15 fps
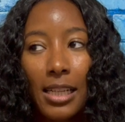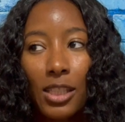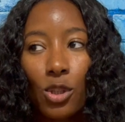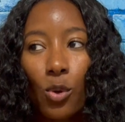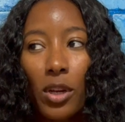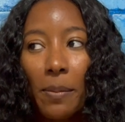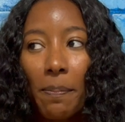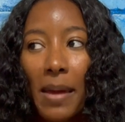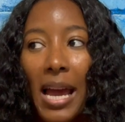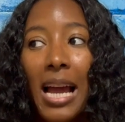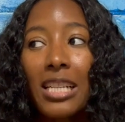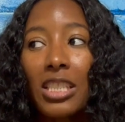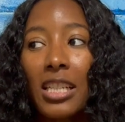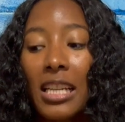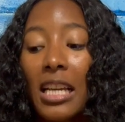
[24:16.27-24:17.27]
So
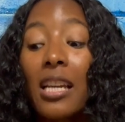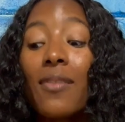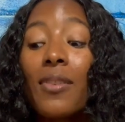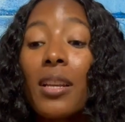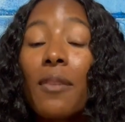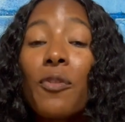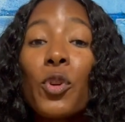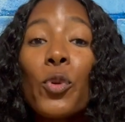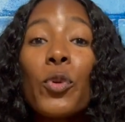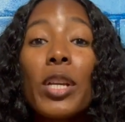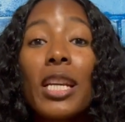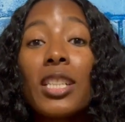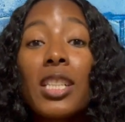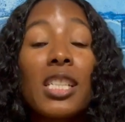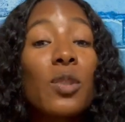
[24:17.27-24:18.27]
imagine, even if you
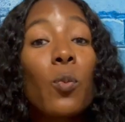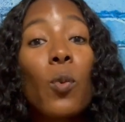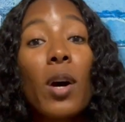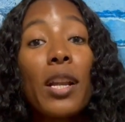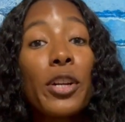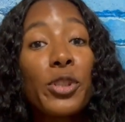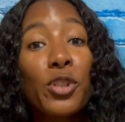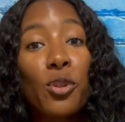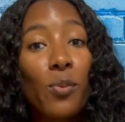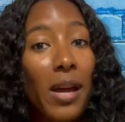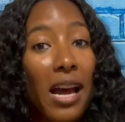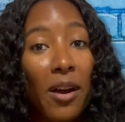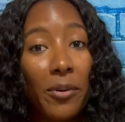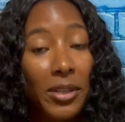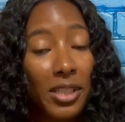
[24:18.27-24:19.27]
did just 1 or 2
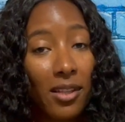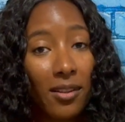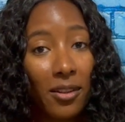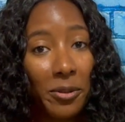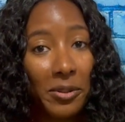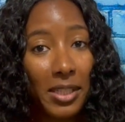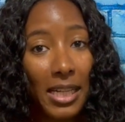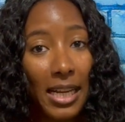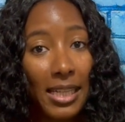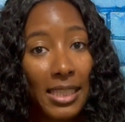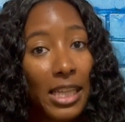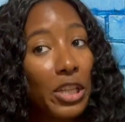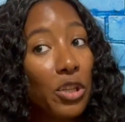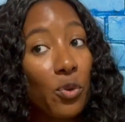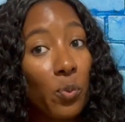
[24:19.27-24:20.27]
hours on those days
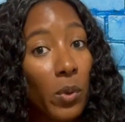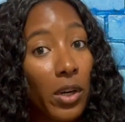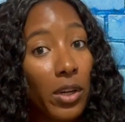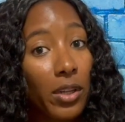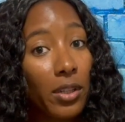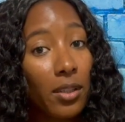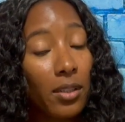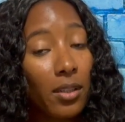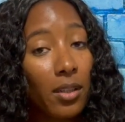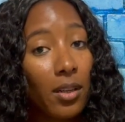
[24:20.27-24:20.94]
that you work,